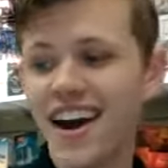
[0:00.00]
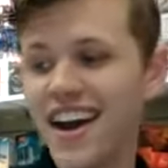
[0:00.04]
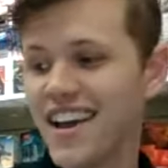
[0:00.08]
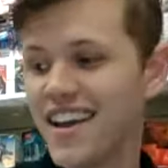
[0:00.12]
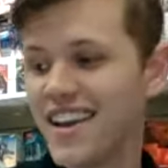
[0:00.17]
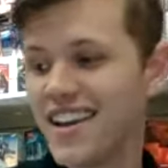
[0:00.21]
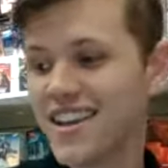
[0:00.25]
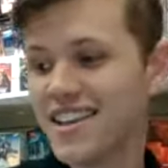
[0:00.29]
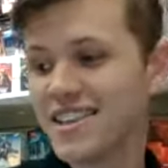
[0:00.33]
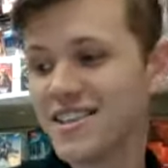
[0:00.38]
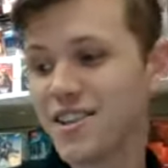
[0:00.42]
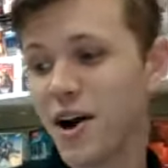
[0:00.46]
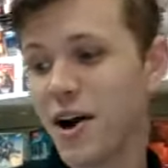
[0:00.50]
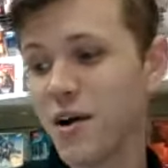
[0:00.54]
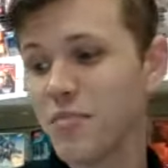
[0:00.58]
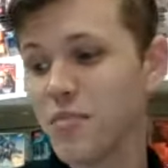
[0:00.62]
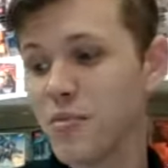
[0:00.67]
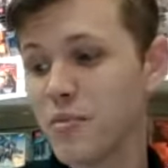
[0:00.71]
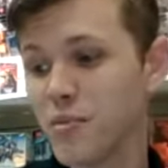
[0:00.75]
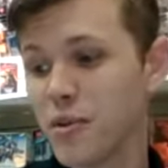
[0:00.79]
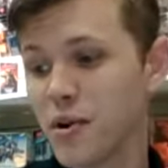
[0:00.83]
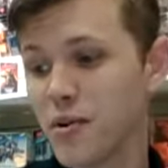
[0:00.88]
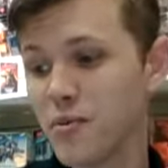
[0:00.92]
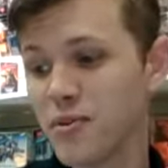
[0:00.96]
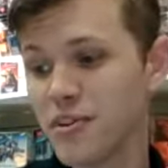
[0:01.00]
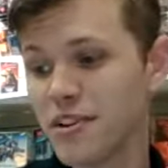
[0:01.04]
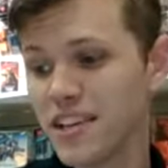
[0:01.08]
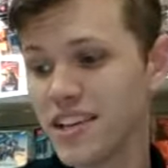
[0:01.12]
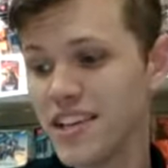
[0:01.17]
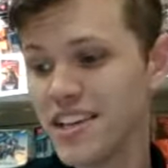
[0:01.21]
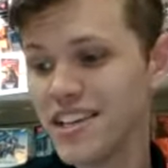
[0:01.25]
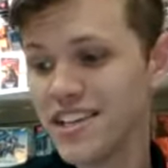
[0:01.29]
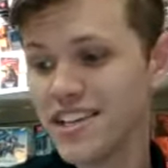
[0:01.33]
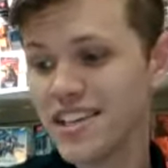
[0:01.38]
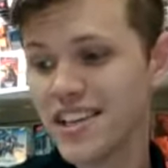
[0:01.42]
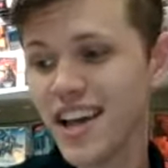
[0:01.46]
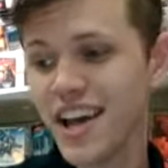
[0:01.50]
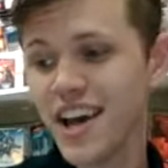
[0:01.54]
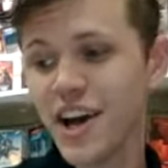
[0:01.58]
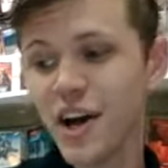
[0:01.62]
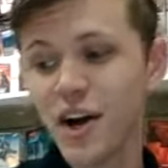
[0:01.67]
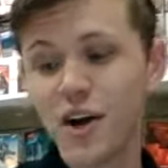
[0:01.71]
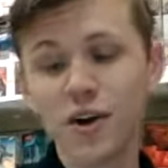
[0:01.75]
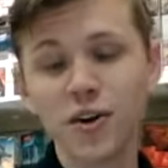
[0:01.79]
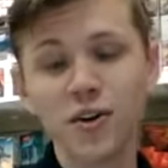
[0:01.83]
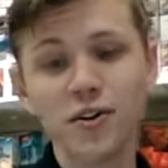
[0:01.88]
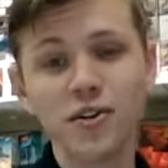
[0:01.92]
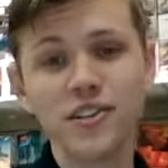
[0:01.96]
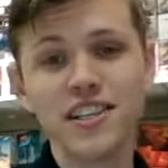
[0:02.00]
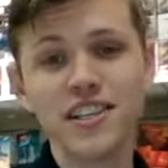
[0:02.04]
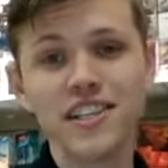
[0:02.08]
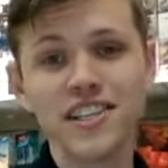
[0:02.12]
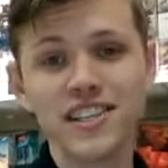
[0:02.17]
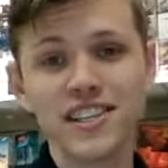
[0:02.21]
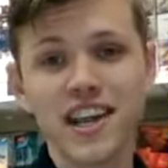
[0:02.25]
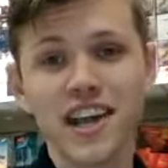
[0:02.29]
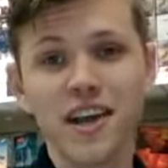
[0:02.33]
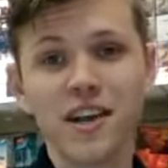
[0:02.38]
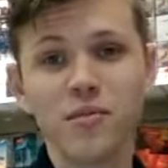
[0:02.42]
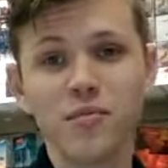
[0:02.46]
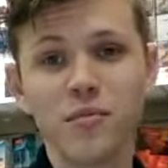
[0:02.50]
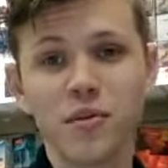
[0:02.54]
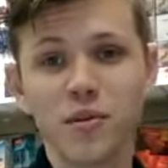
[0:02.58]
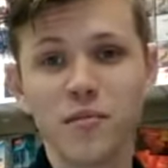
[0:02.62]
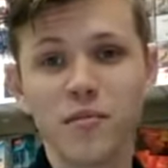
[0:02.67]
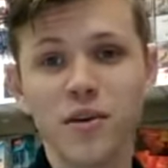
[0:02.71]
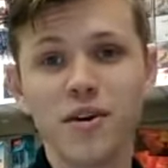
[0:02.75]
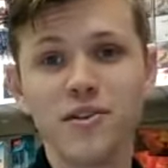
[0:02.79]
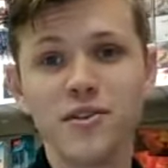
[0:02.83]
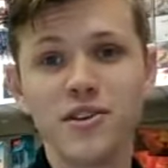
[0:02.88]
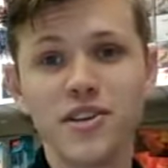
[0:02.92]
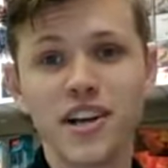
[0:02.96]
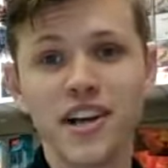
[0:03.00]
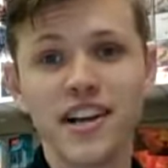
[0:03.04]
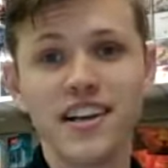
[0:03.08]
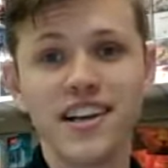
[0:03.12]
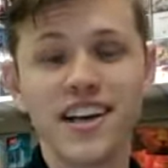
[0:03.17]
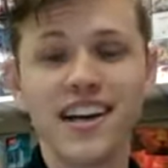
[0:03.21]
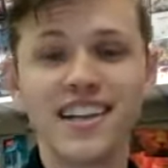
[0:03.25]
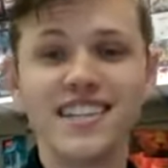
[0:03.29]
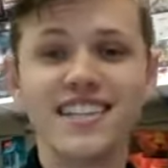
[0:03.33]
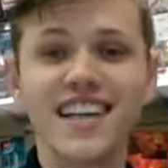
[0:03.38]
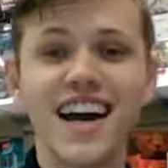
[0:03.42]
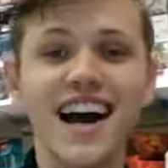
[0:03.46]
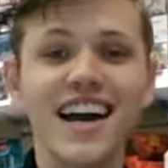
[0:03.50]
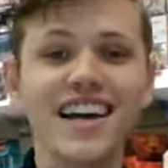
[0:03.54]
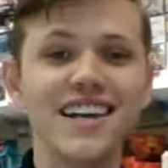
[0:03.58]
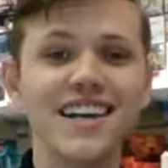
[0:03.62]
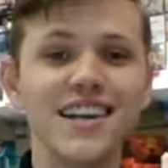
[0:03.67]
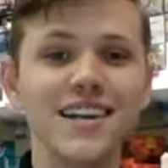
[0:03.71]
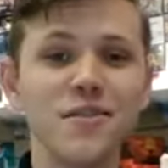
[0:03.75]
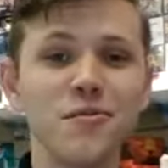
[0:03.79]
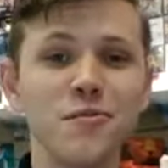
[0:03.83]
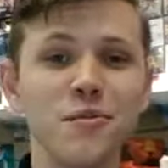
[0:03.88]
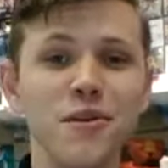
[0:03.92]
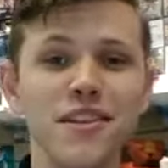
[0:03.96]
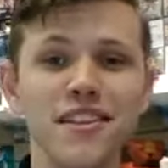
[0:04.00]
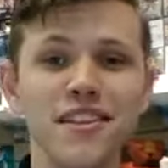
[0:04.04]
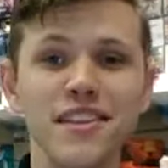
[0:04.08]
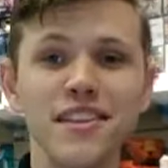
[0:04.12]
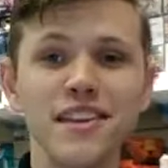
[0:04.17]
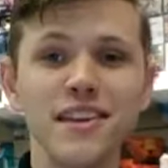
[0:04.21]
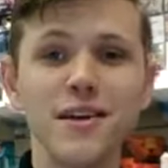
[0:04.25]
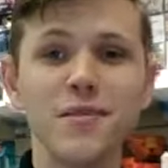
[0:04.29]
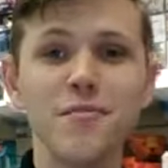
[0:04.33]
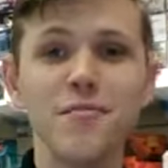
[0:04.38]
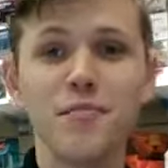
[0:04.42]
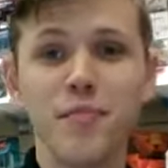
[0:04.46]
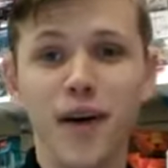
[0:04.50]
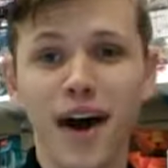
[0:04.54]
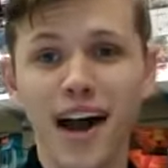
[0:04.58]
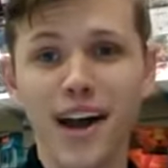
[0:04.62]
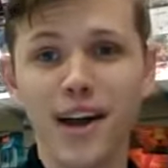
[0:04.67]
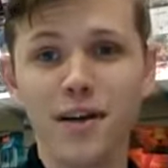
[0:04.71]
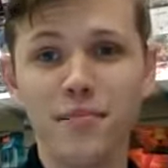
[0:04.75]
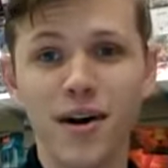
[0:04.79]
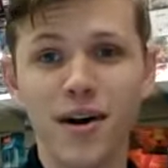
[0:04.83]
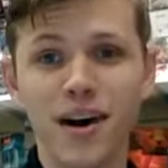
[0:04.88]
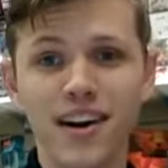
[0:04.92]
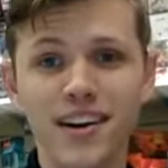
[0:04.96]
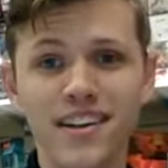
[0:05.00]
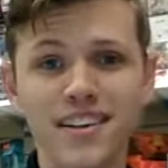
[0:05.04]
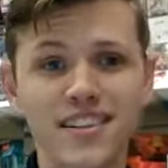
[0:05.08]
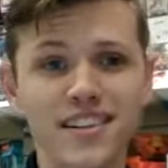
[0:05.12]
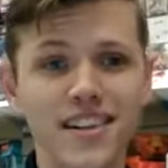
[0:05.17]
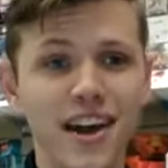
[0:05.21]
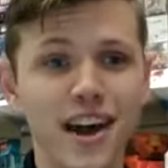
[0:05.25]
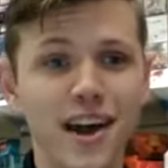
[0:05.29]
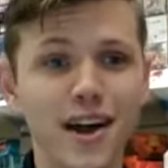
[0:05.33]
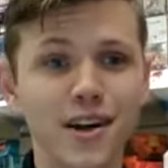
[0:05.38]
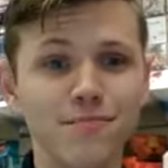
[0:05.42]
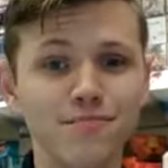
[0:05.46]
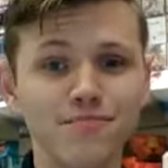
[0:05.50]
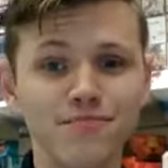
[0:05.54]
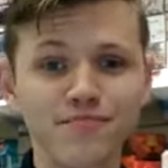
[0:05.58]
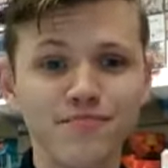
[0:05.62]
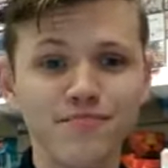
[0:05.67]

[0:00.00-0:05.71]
It is our pre-release early sale promotion, tied in with the buy a box there.